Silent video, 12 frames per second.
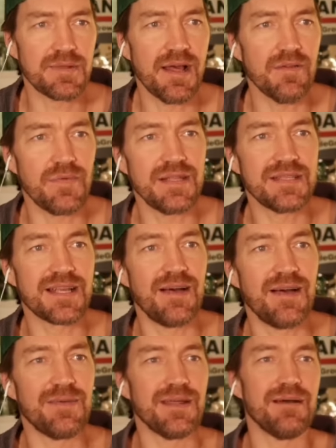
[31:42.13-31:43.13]
Halloween's
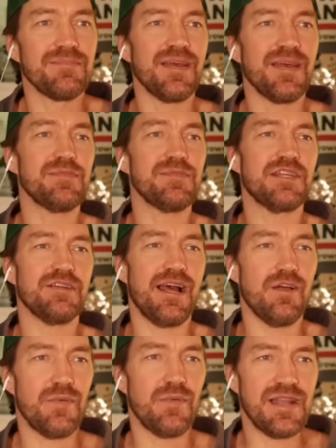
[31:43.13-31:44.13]
coming up. That would be a good
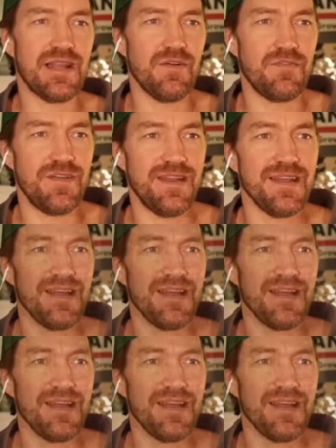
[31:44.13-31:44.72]
Halloween outfit